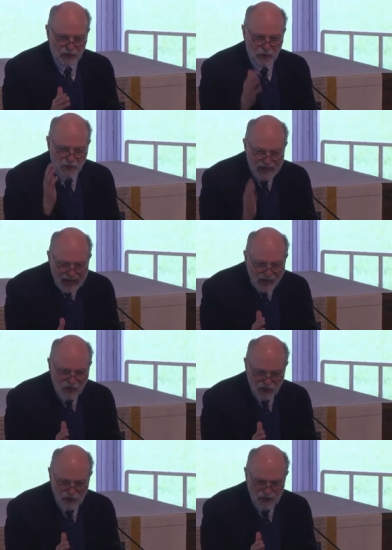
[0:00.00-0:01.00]

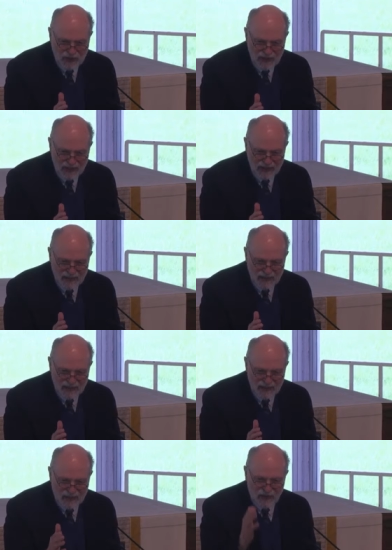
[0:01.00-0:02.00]
creation
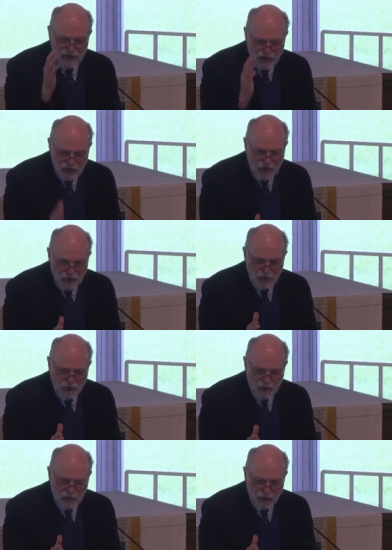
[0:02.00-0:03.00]
is new.
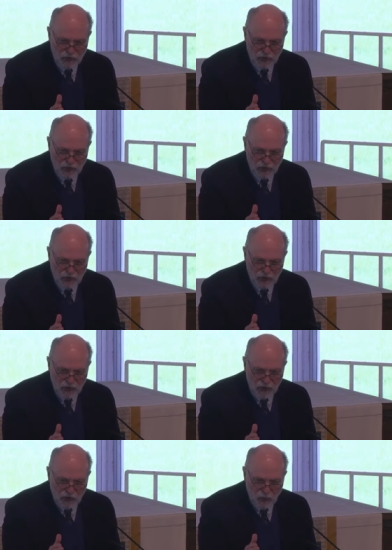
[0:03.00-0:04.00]

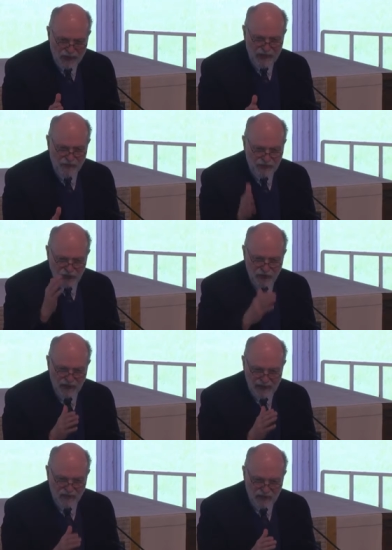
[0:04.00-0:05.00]
We used to
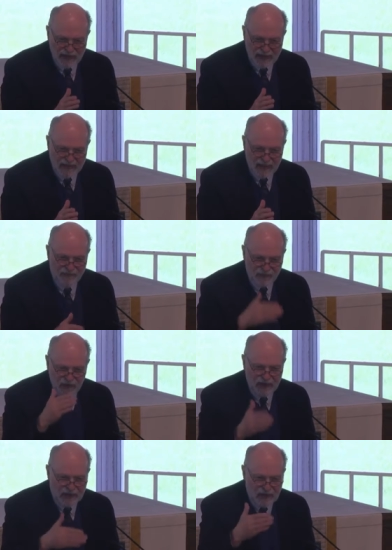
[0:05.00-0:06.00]
translate that
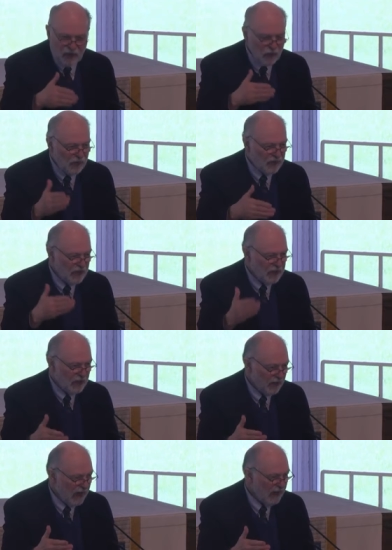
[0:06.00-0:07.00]
for any who is in
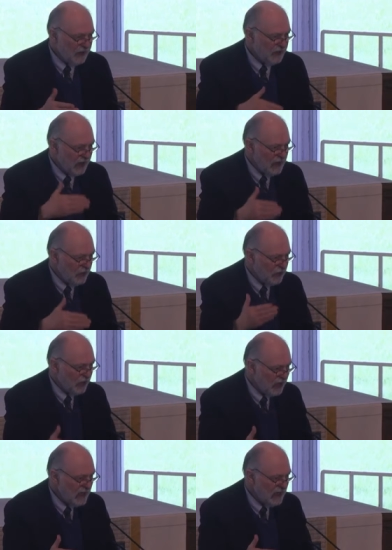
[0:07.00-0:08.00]
Christ, he or
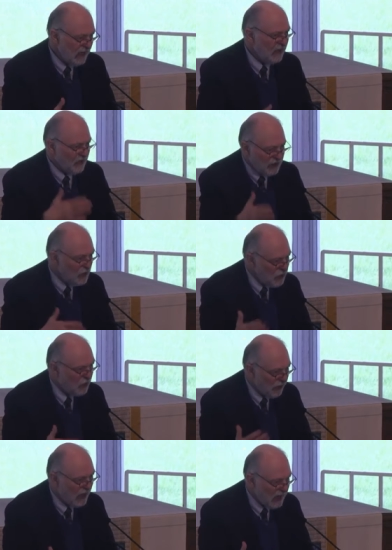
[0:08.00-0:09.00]
she is a new
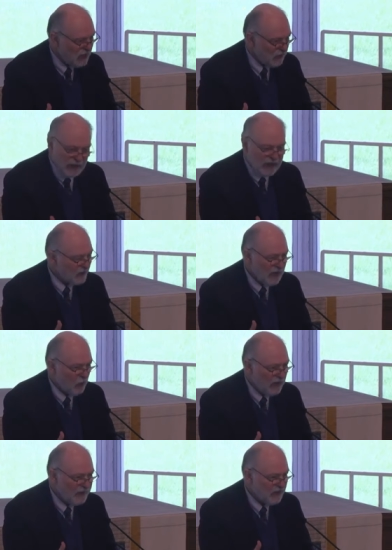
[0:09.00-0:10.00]
creation, but that's
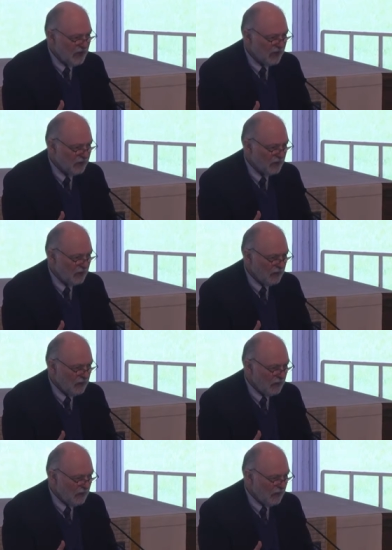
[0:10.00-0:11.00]
not what it says.
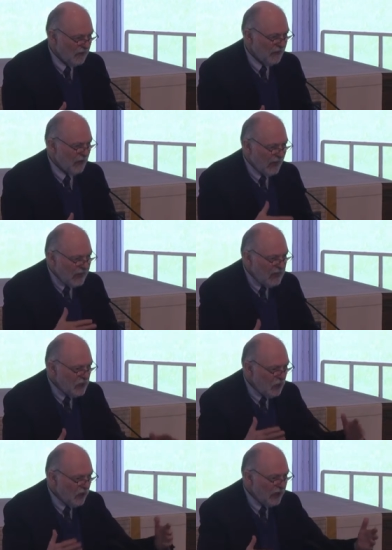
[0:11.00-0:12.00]
For any
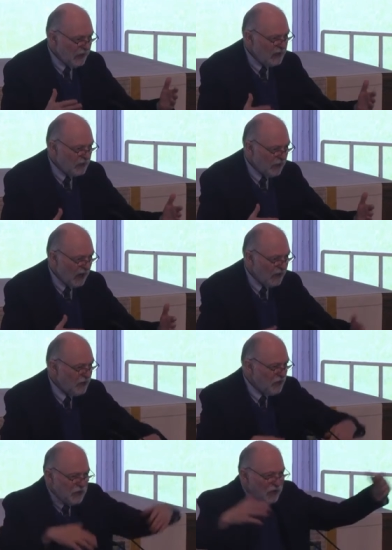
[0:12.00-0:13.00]
who are in
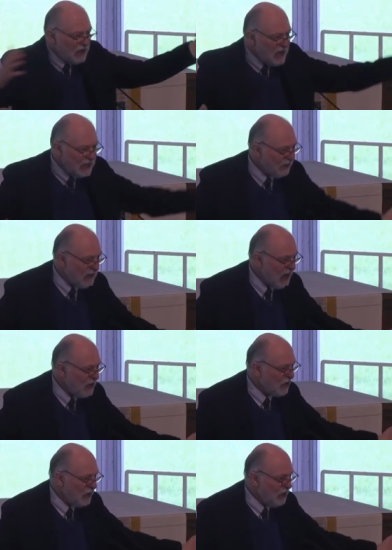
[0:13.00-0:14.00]
Christ, you see
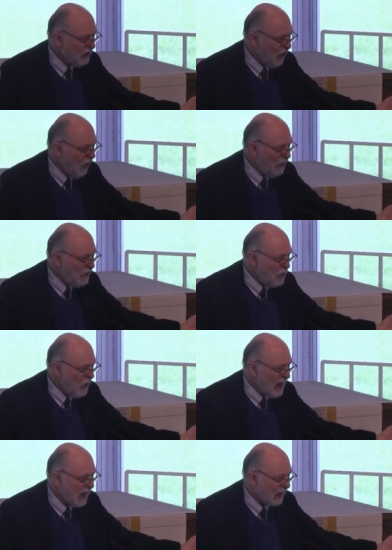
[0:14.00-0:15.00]
creation in a whole new
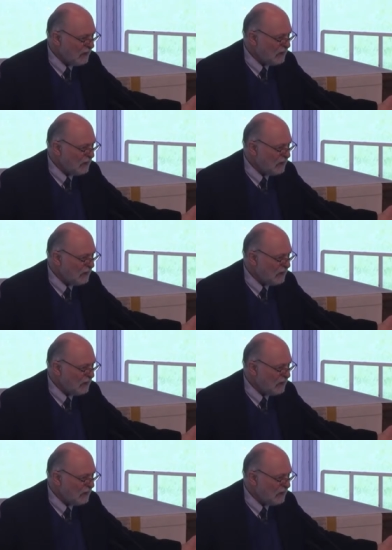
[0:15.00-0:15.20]
way.